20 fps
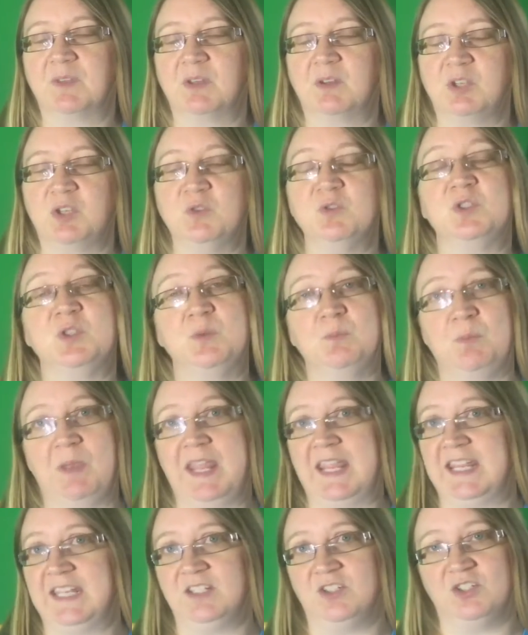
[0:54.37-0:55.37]
YouTube
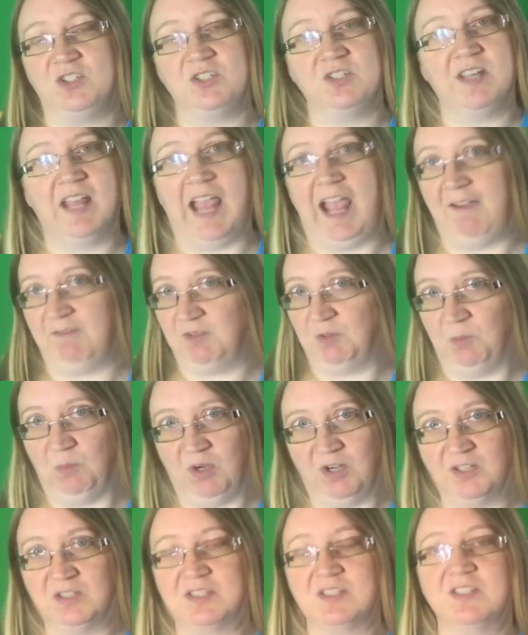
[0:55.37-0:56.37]
page
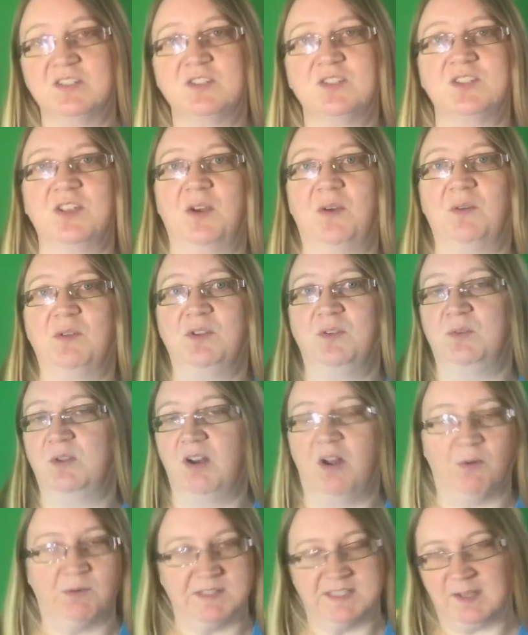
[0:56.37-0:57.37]
afterwards, so you can
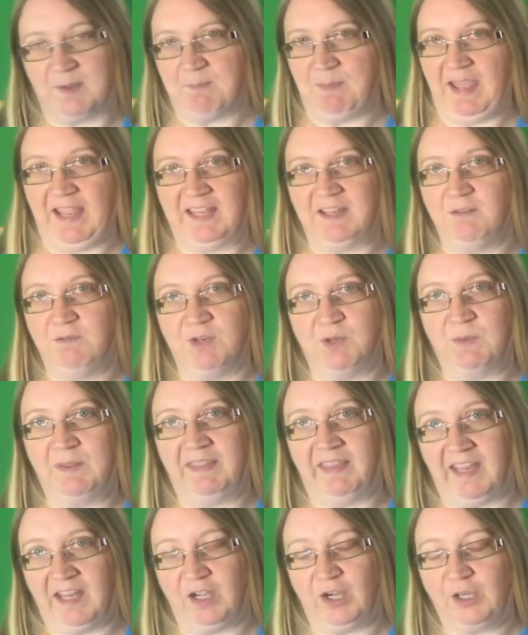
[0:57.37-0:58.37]
always come back and view it
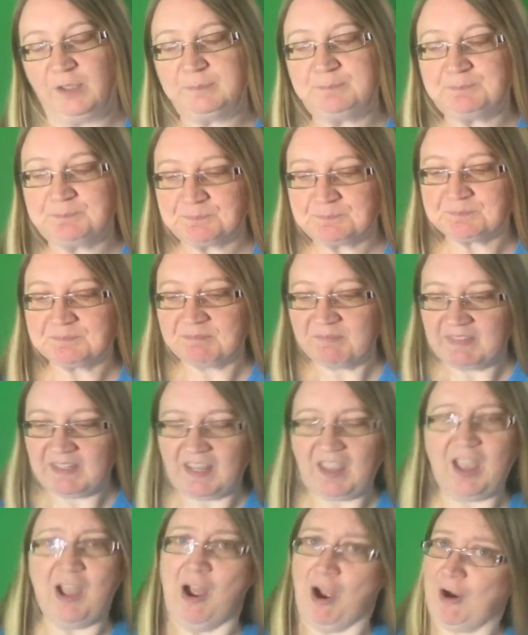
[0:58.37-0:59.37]
later.
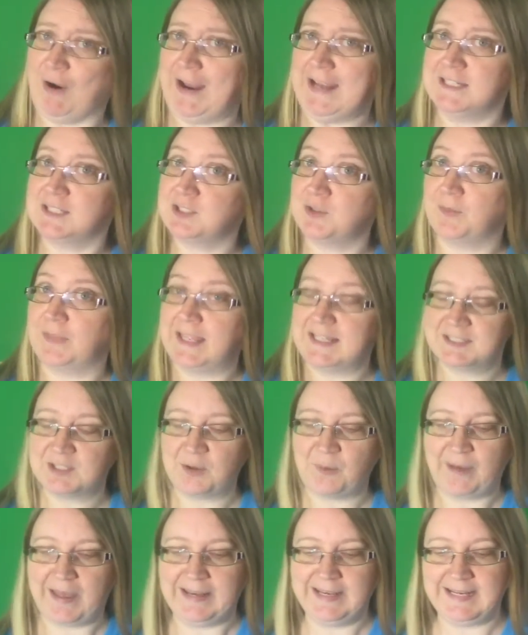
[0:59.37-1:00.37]
Alright, so let's go
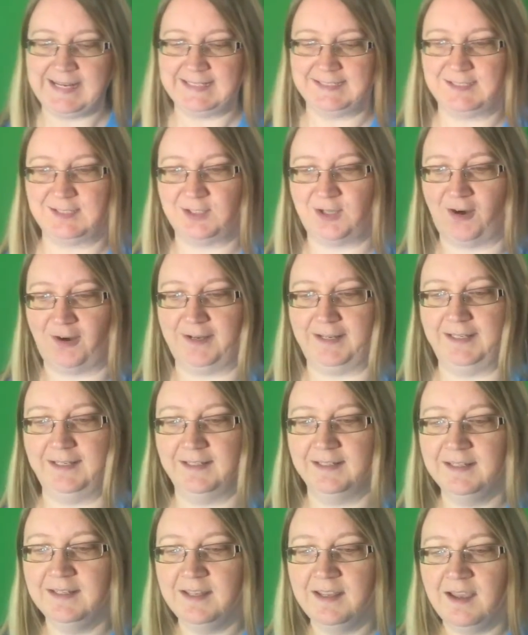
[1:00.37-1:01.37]
ahead and get started.
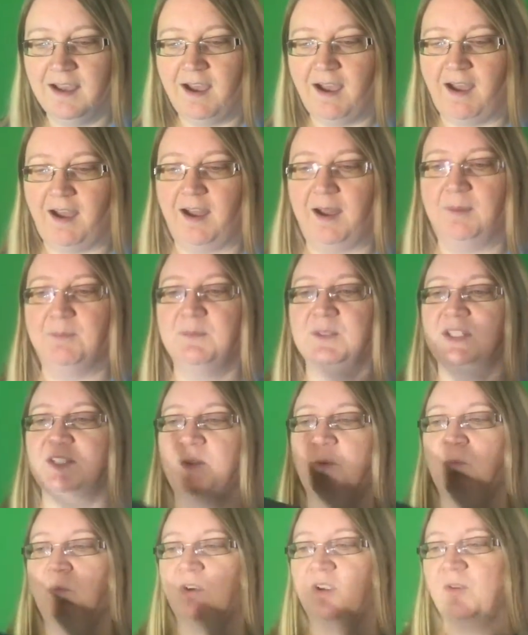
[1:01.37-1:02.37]

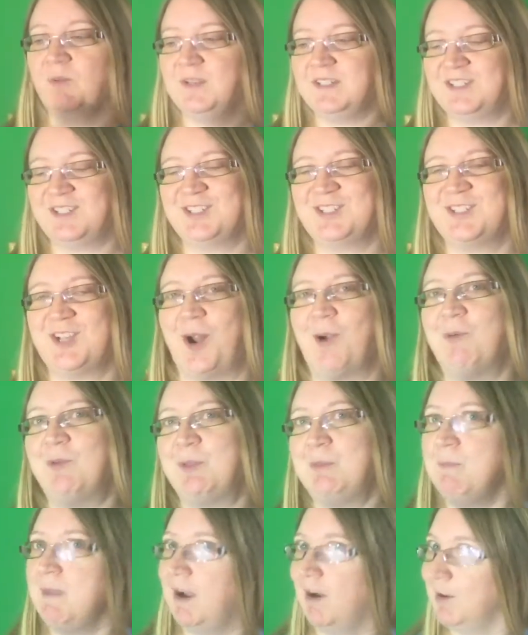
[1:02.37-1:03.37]
So we're going to start
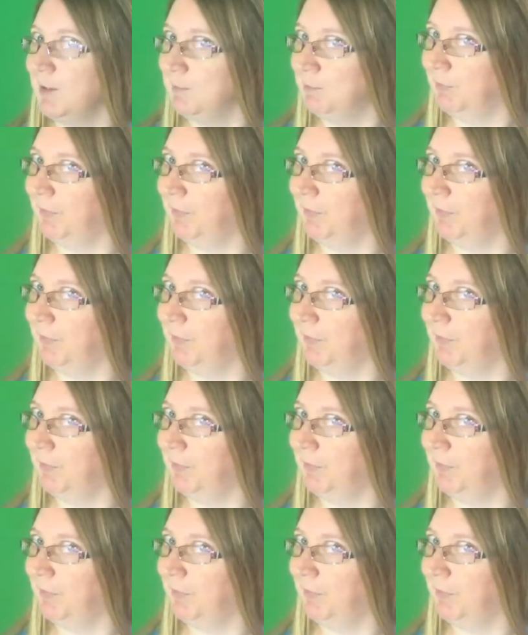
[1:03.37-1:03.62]
with Mary